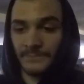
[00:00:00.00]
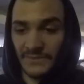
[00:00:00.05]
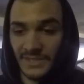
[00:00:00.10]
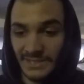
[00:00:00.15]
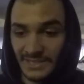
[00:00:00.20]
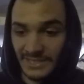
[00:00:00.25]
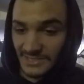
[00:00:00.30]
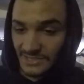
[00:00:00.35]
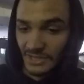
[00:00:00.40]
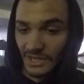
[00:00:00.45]

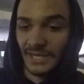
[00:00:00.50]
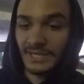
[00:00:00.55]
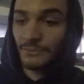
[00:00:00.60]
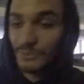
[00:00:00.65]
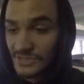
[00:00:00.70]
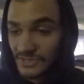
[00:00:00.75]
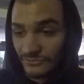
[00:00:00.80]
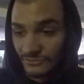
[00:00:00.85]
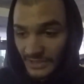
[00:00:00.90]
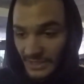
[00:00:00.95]
that this car
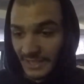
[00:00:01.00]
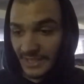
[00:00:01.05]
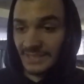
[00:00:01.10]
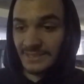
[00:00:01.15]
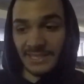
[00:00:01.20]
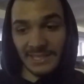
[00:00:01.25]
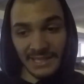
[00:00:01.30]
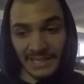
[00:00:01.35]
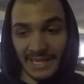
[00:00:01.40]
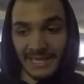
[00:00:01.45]
wasn't running
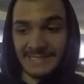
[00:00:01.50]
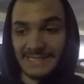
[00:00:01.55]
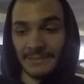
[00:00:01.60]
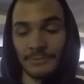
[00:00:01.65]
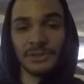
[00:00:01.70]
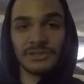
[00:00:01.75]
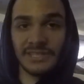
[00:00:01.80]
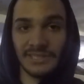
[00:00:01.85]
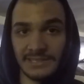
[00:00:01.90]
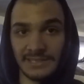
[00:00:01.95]
and didn't get his
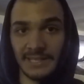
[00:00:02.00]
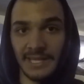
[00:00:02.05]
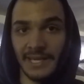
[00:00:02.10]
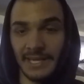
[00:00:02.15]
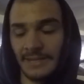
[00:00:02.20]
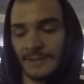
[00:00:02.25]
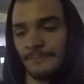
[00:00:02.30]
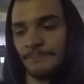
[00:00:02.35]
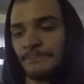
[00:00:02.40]
MOT today.